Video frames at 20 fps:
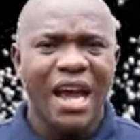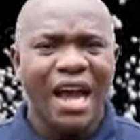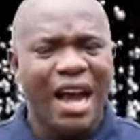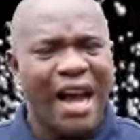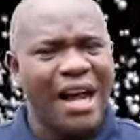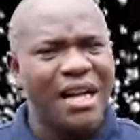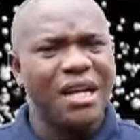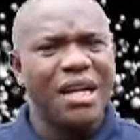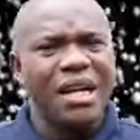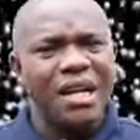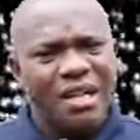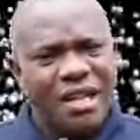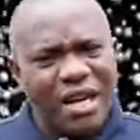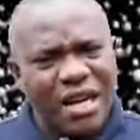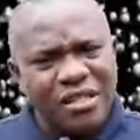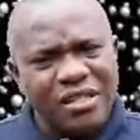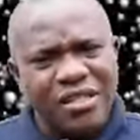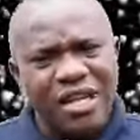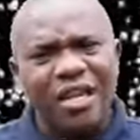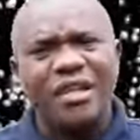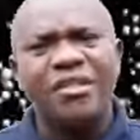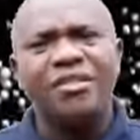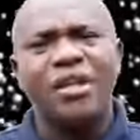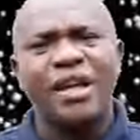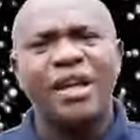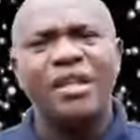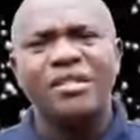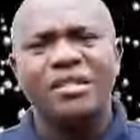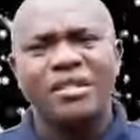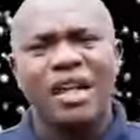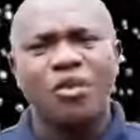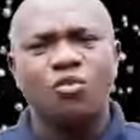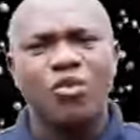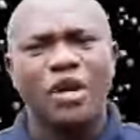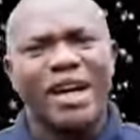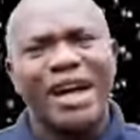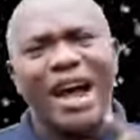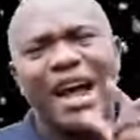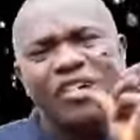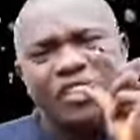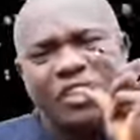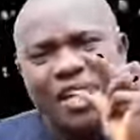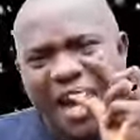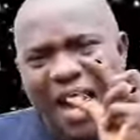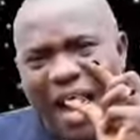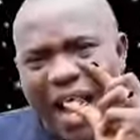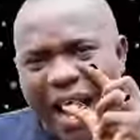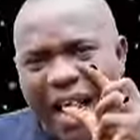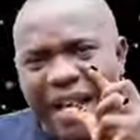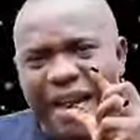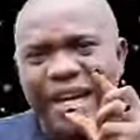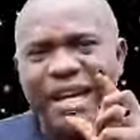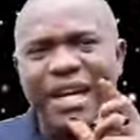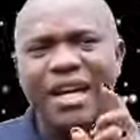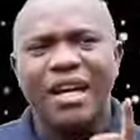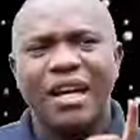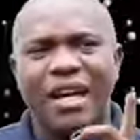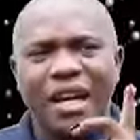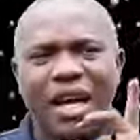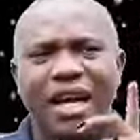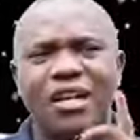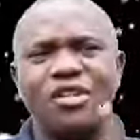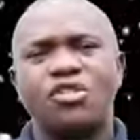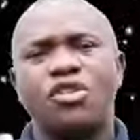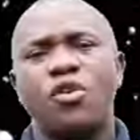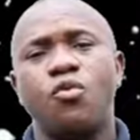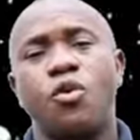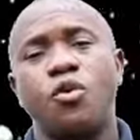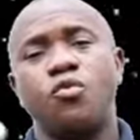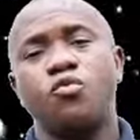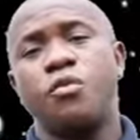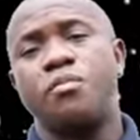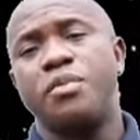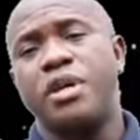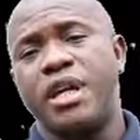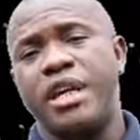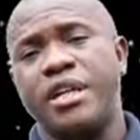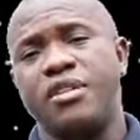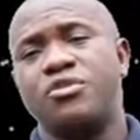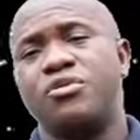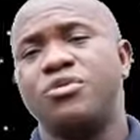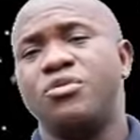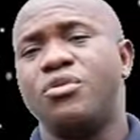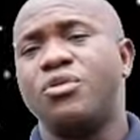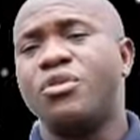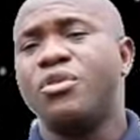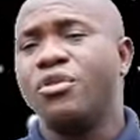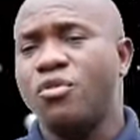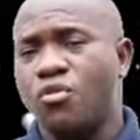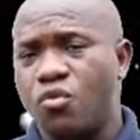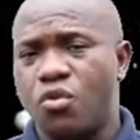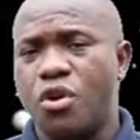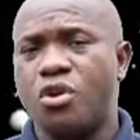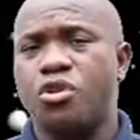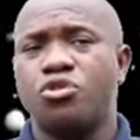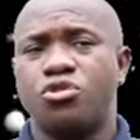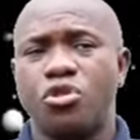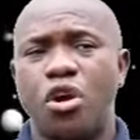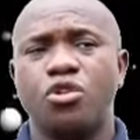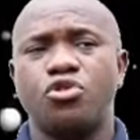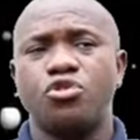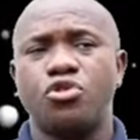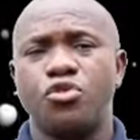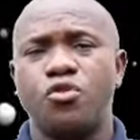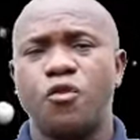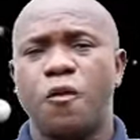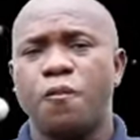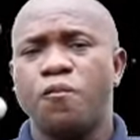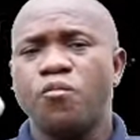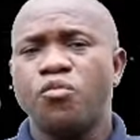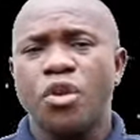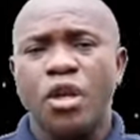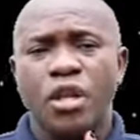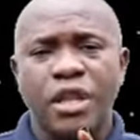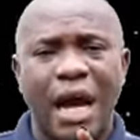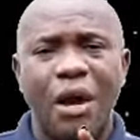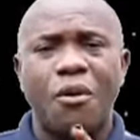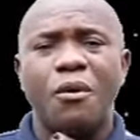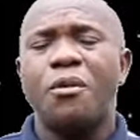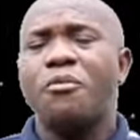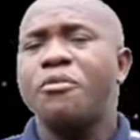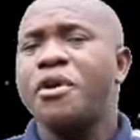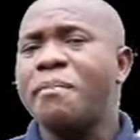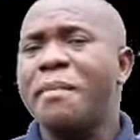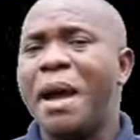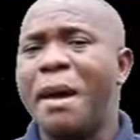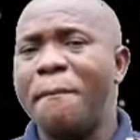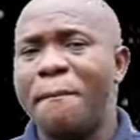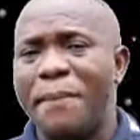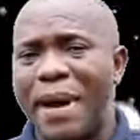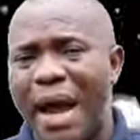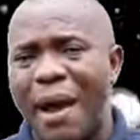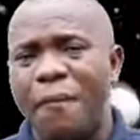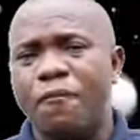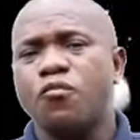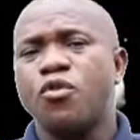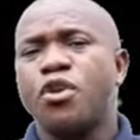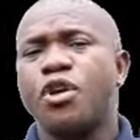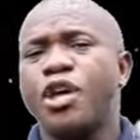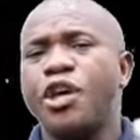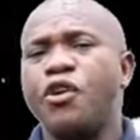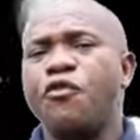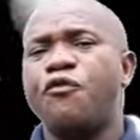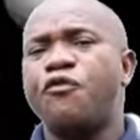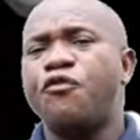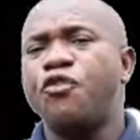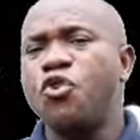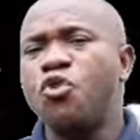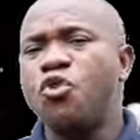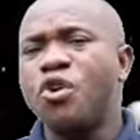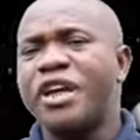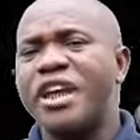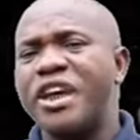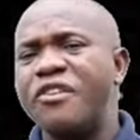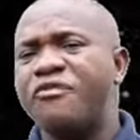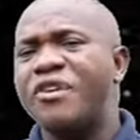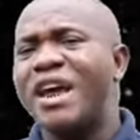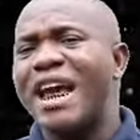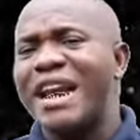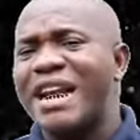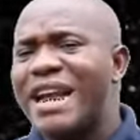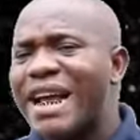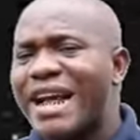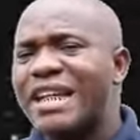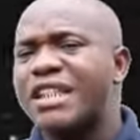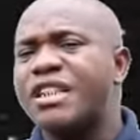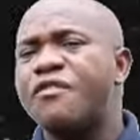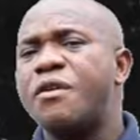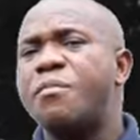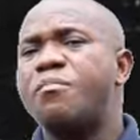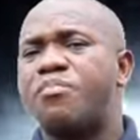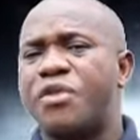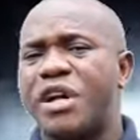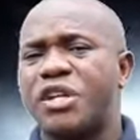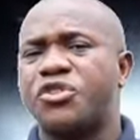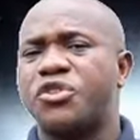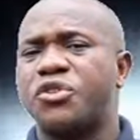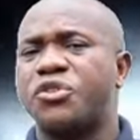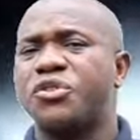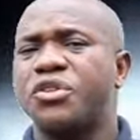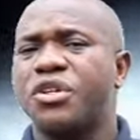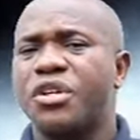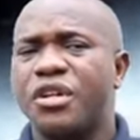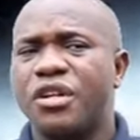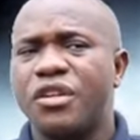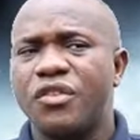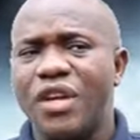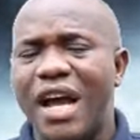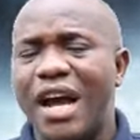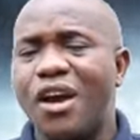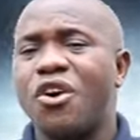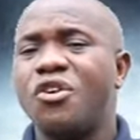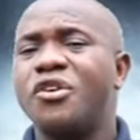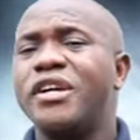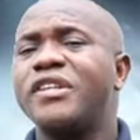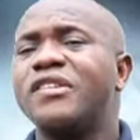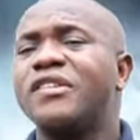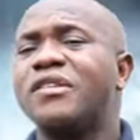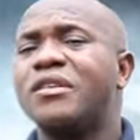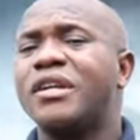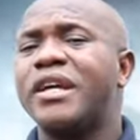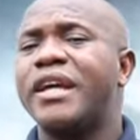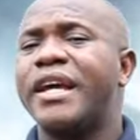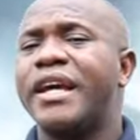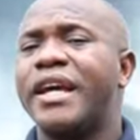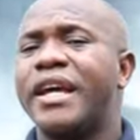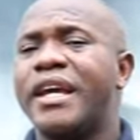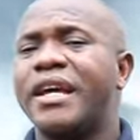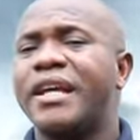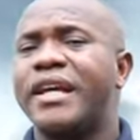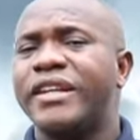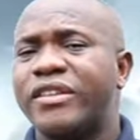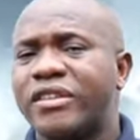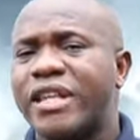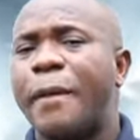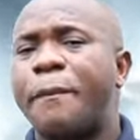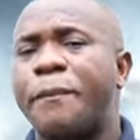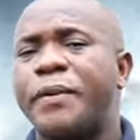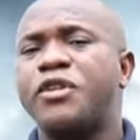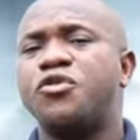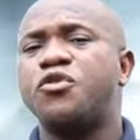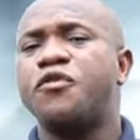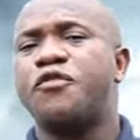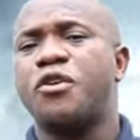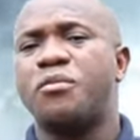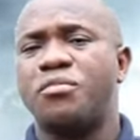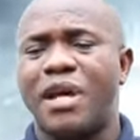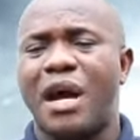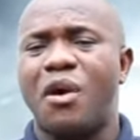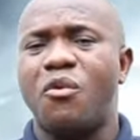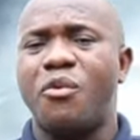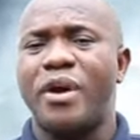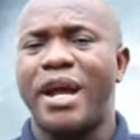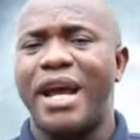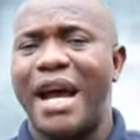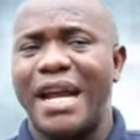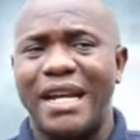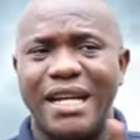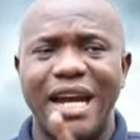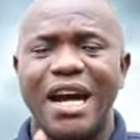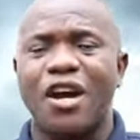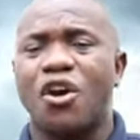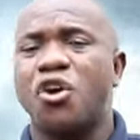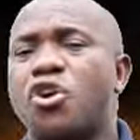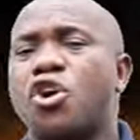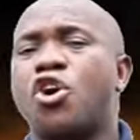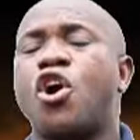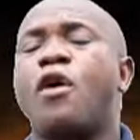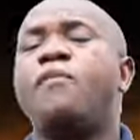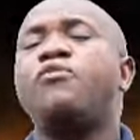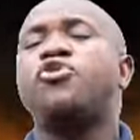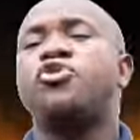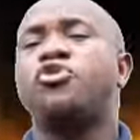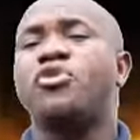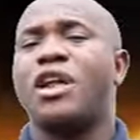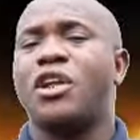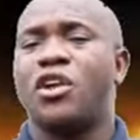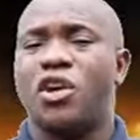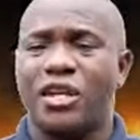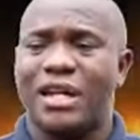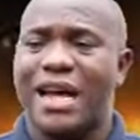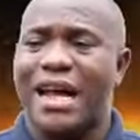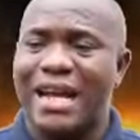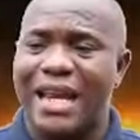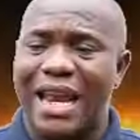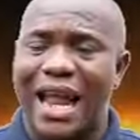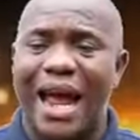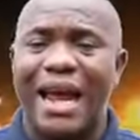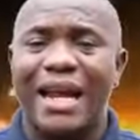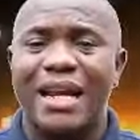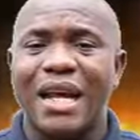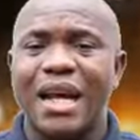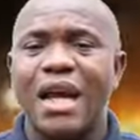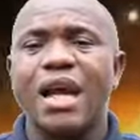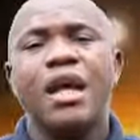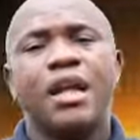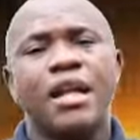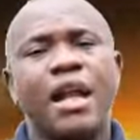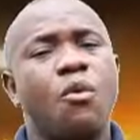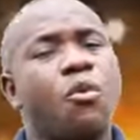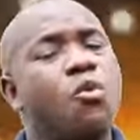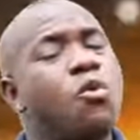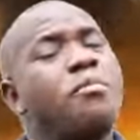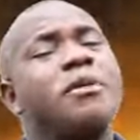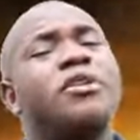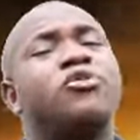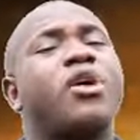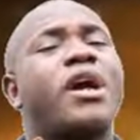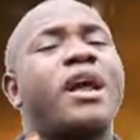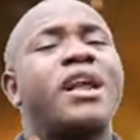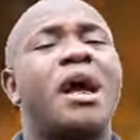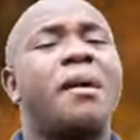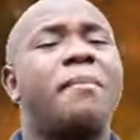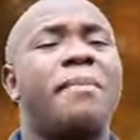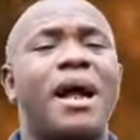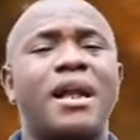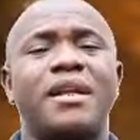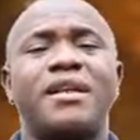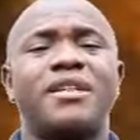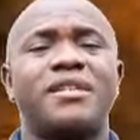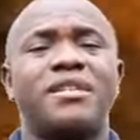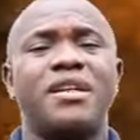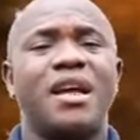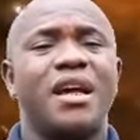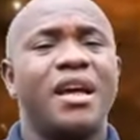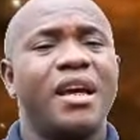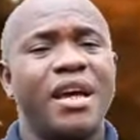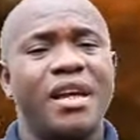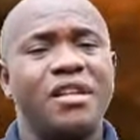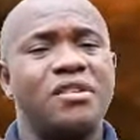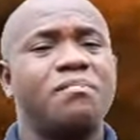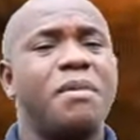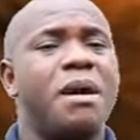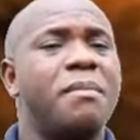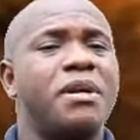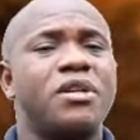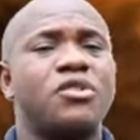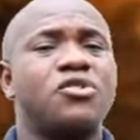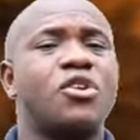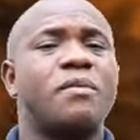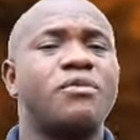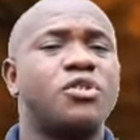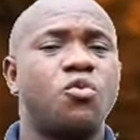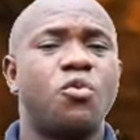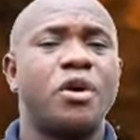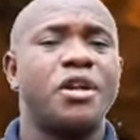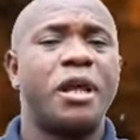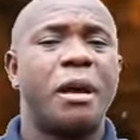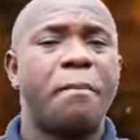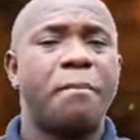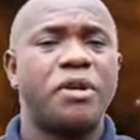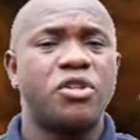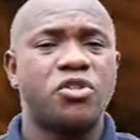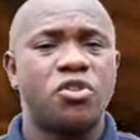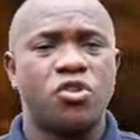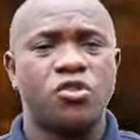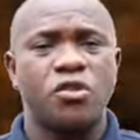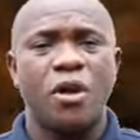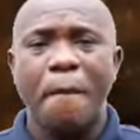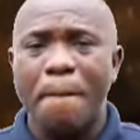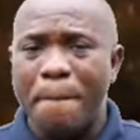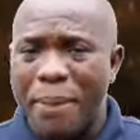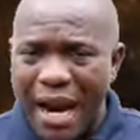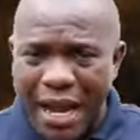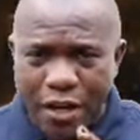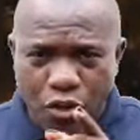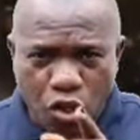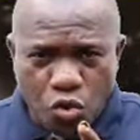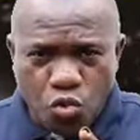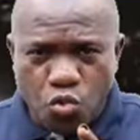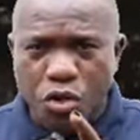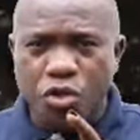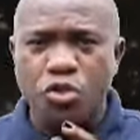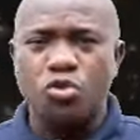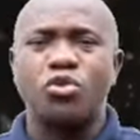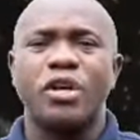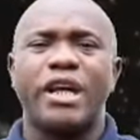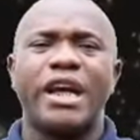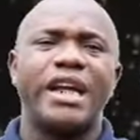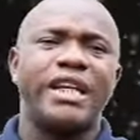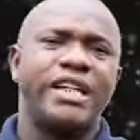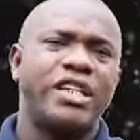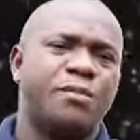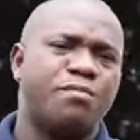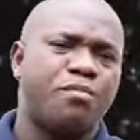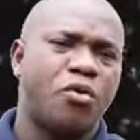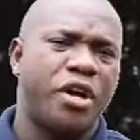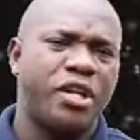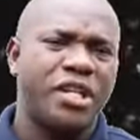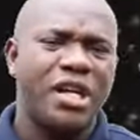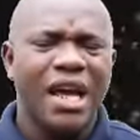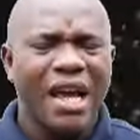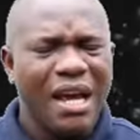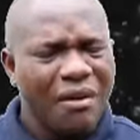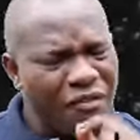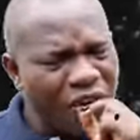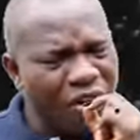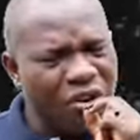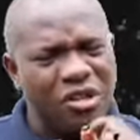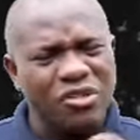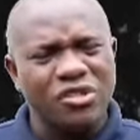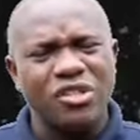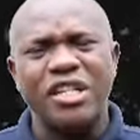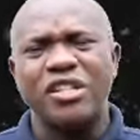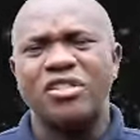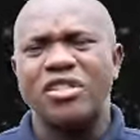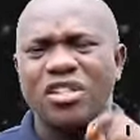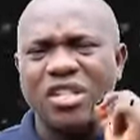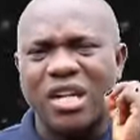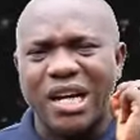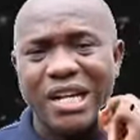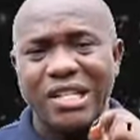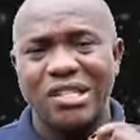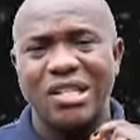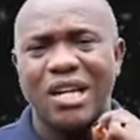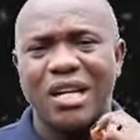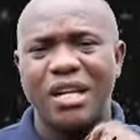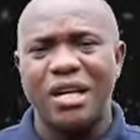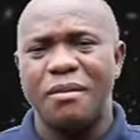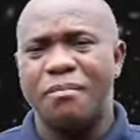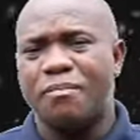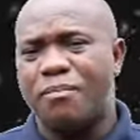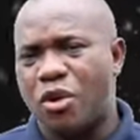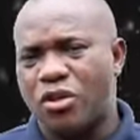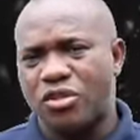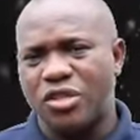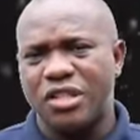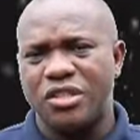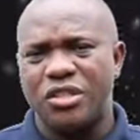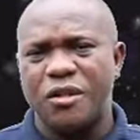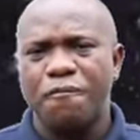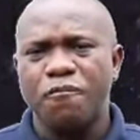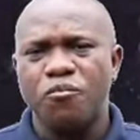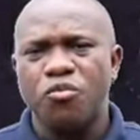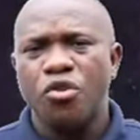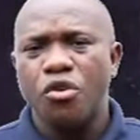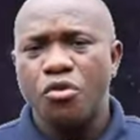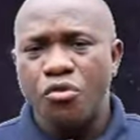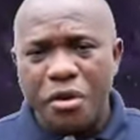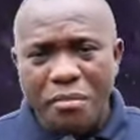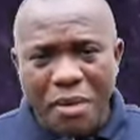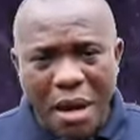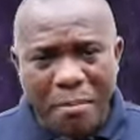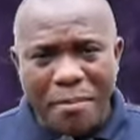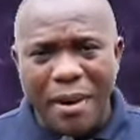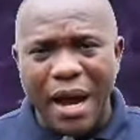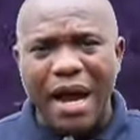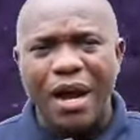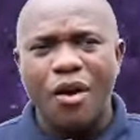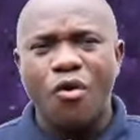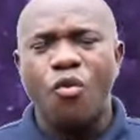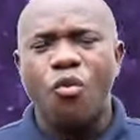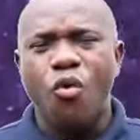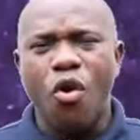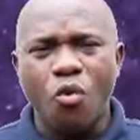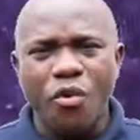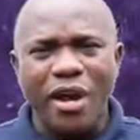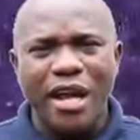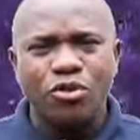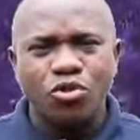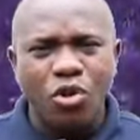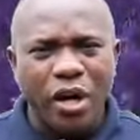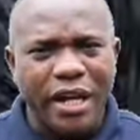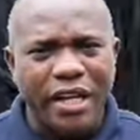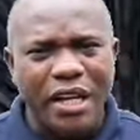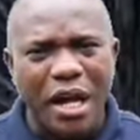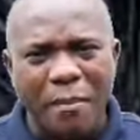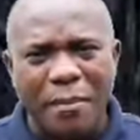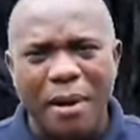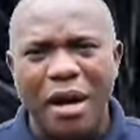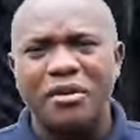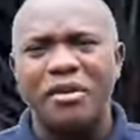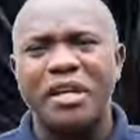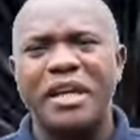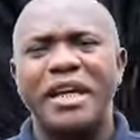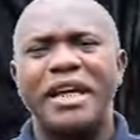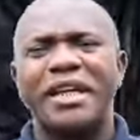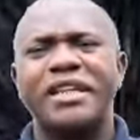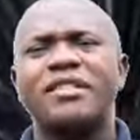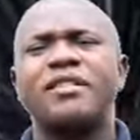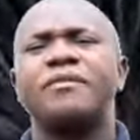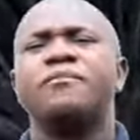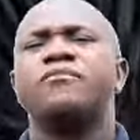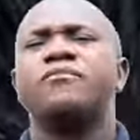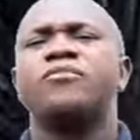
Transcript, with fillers: And there are certain things that will catch the eye and someone will begin to want to talk to you. Now, remember, if you give a negative impression, they are going to interpret you from that way and they're to come to you along that line now we'll be talking about this in maybe subsequent episodes but i just want you to get this point because it is critically important remember what we are talking about is